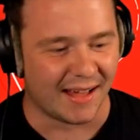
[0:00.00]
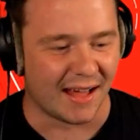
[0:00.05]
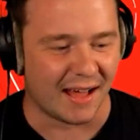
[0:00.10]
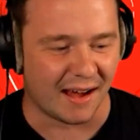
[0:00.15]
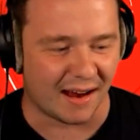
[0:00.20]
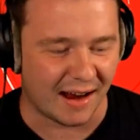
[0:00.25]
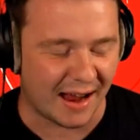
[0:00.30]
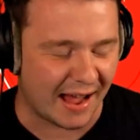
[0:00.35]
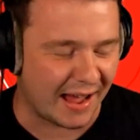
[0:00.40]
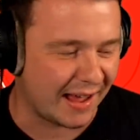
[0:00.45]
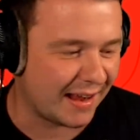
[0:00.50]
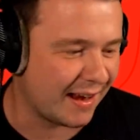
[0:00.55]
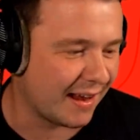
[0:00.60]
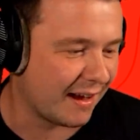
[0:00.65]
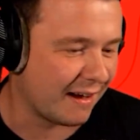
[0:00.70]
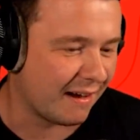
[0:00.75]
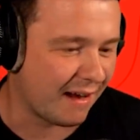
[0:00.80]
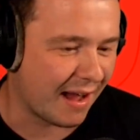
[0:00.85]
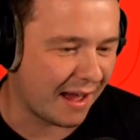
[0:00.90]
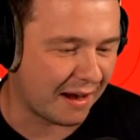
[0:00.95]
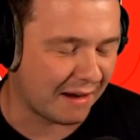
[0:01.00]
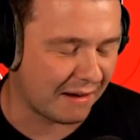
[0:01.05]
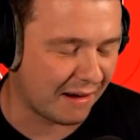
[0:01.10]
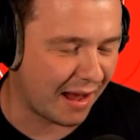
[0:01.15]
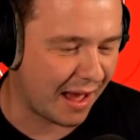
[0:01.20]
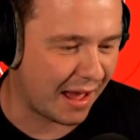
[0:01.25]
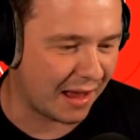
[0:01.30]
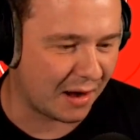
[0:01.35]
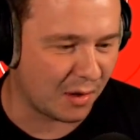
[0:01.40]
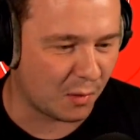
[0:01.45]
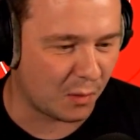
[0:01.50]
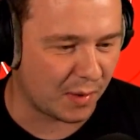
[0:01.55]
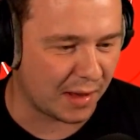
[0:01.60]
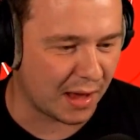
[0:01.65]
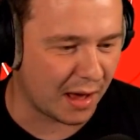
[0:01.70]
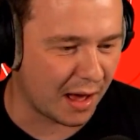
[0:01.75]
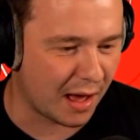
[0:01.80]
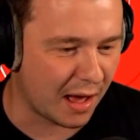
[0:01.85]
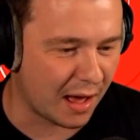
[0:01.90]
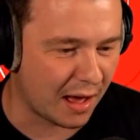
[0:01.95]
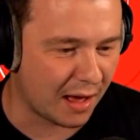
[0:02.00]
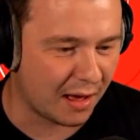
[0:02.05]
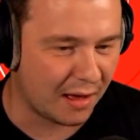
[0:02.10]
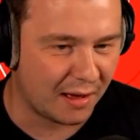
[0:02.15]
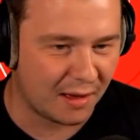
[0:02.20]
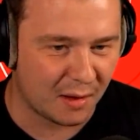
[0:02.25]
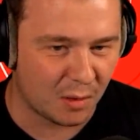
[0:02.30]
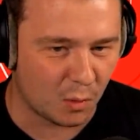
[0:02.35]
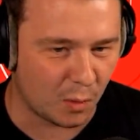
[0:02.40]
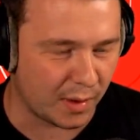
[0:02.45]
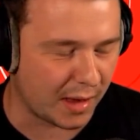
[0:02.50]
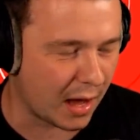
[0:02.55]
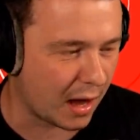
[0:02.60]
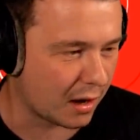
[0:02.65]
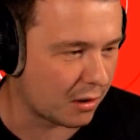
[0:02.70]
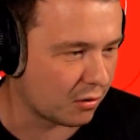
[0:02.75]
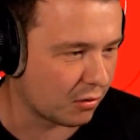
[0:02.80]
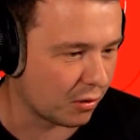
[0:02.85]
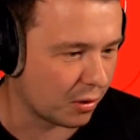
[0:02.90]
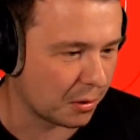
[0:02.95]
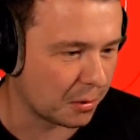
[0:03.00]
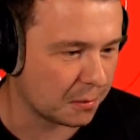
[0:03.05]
All right, all right, all right. We are, we are crew.